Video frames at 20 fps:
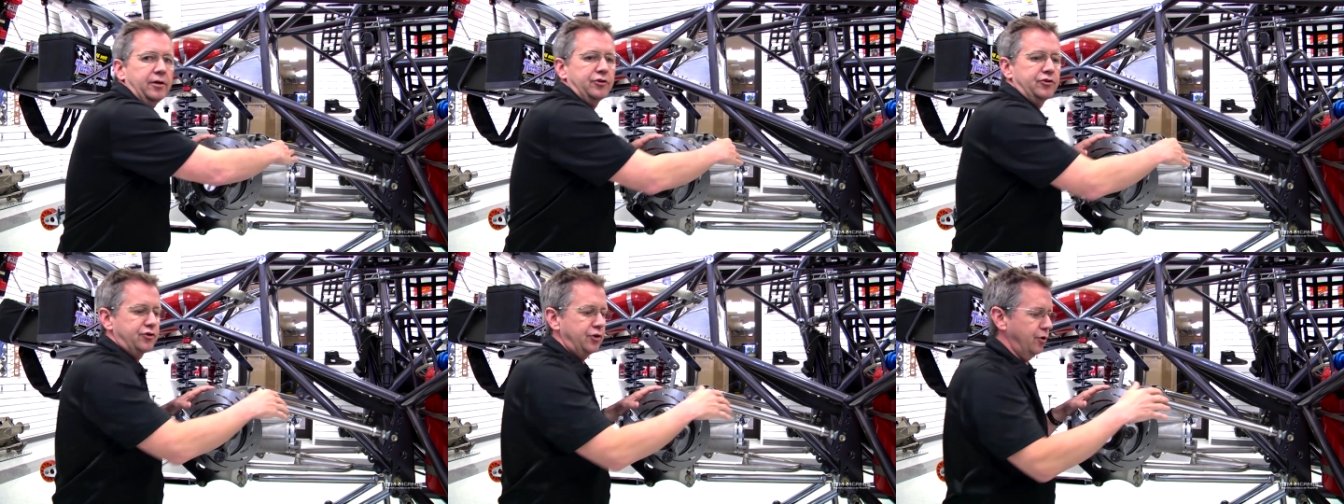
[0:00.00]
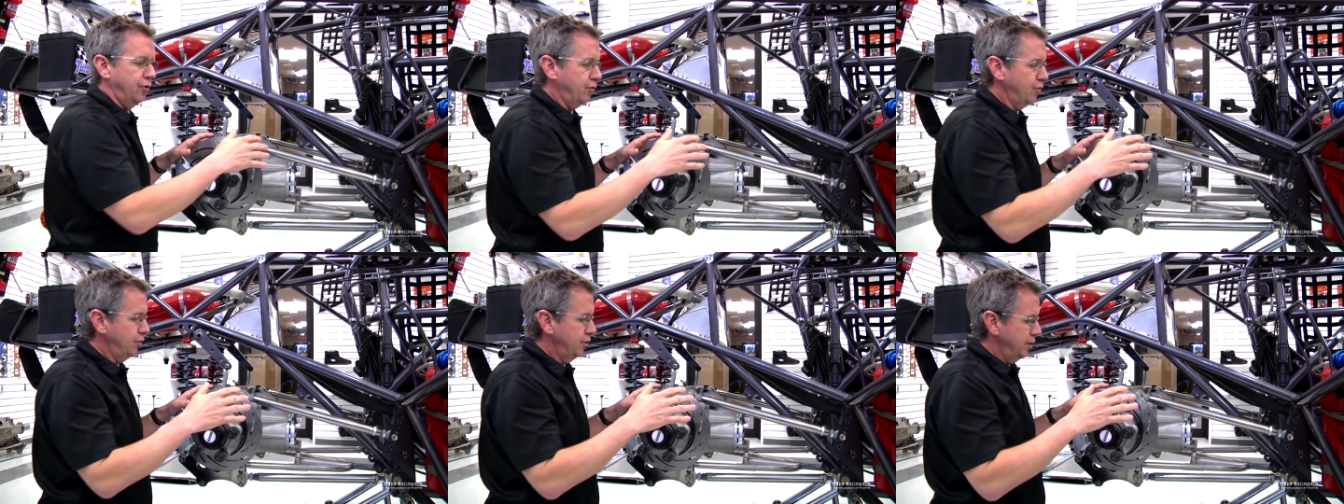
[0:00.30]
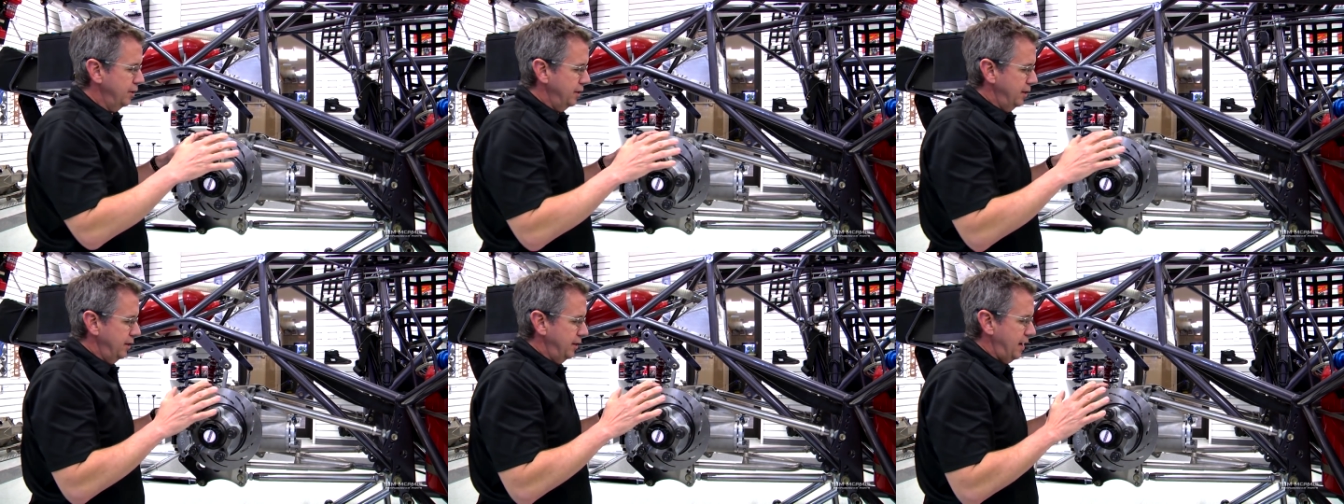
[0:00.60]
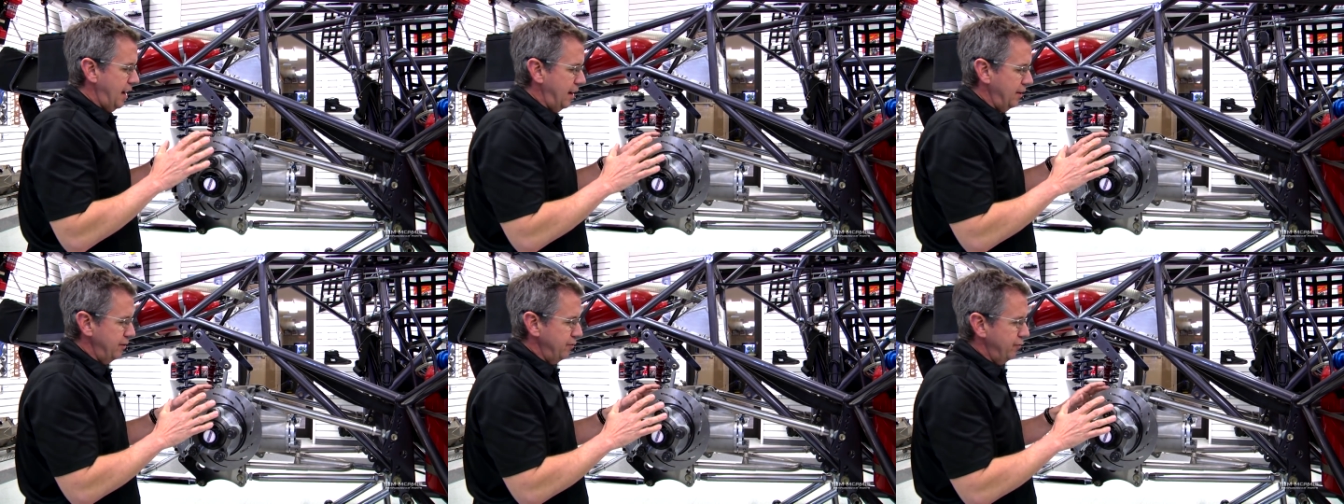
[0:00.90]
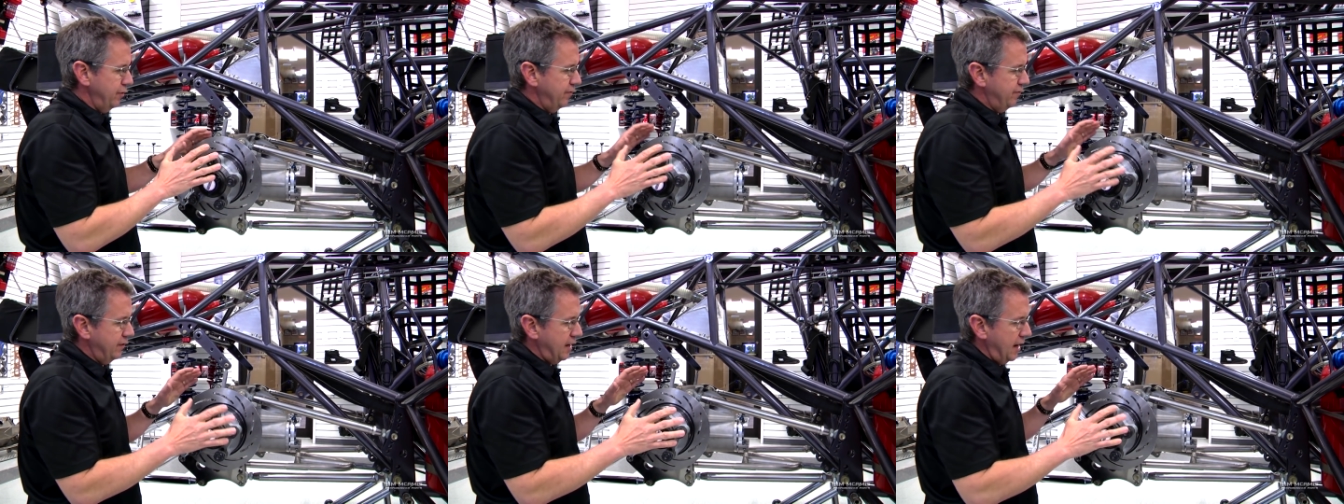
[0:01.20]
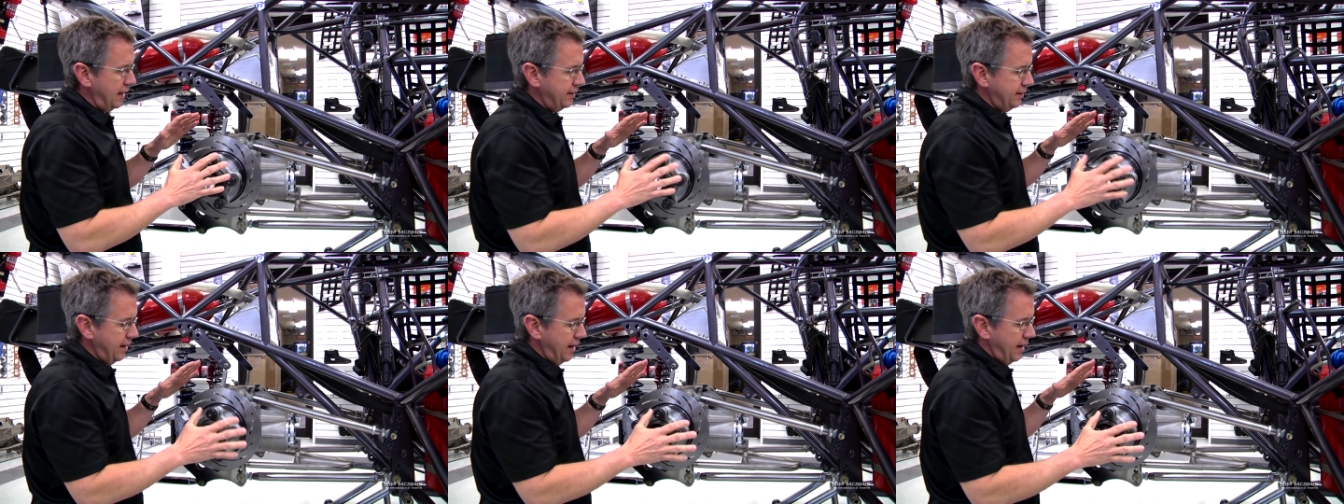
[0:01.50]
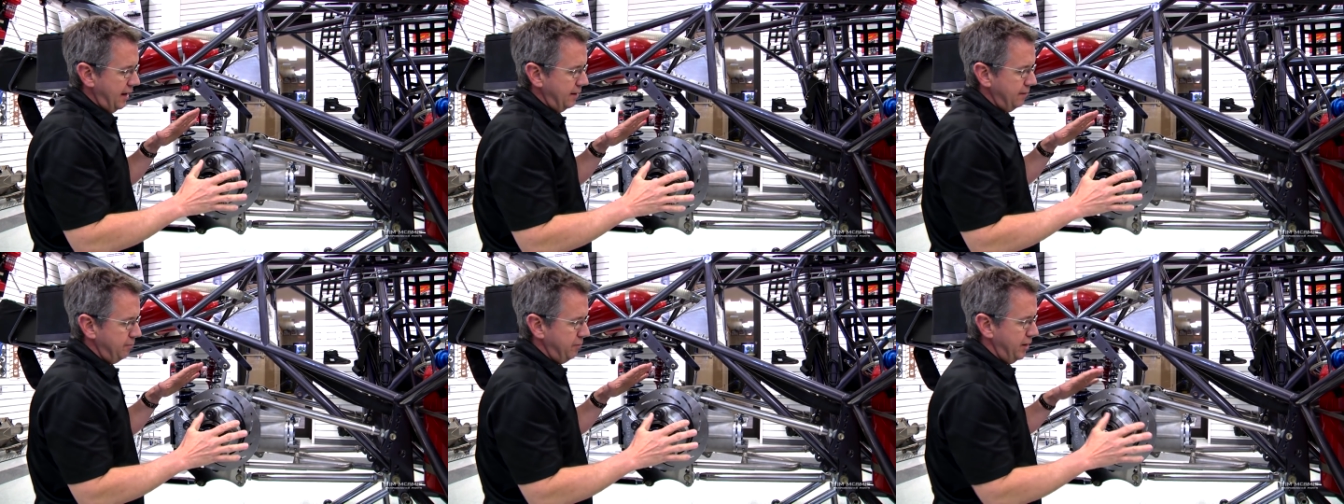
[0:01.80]
So now that we've got
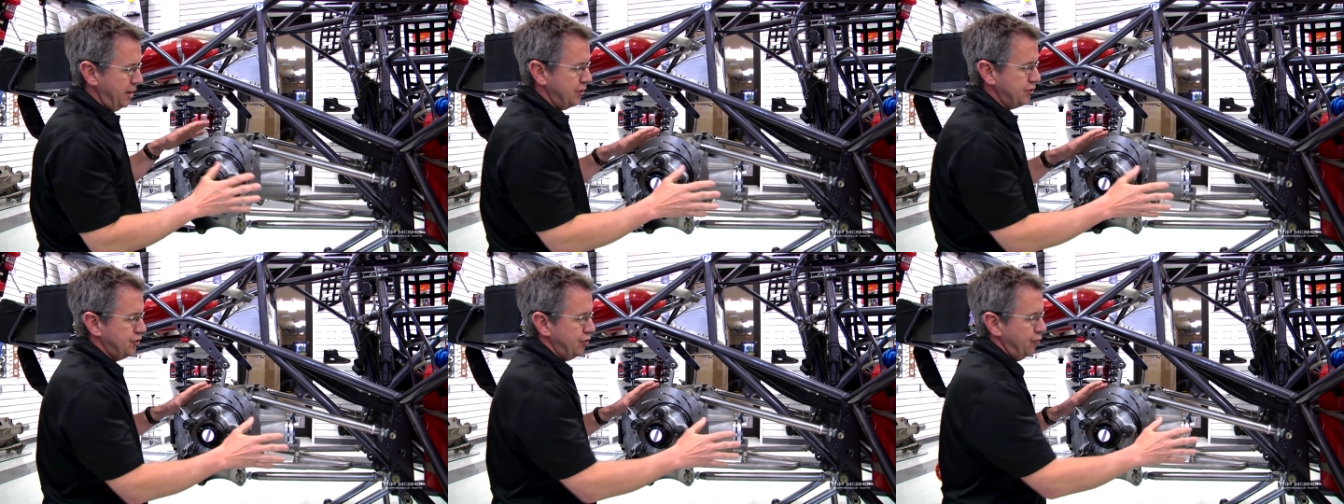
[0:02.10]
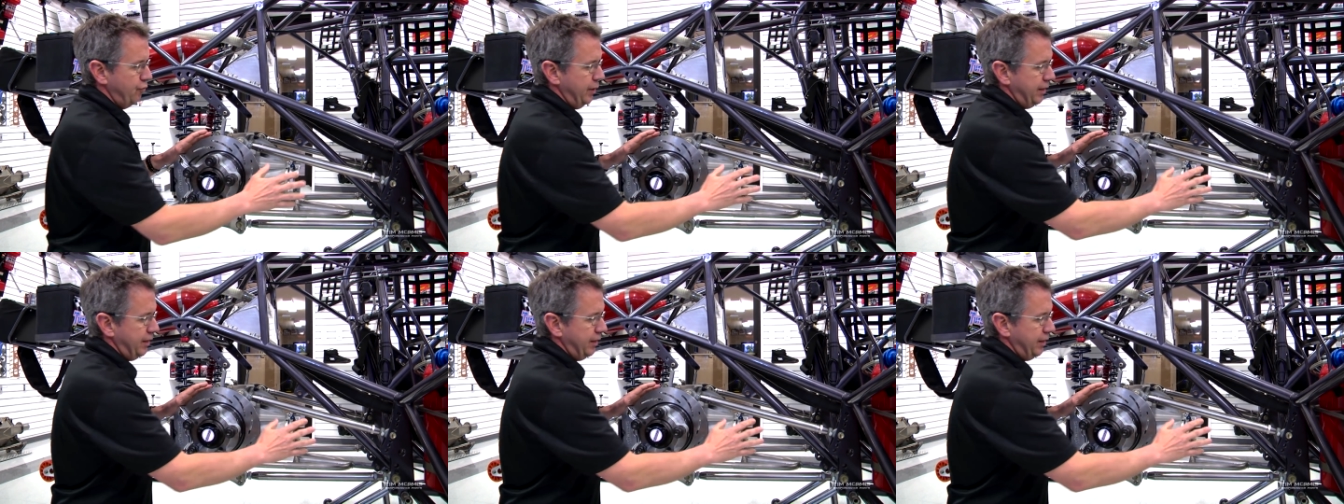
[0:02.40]
that measured,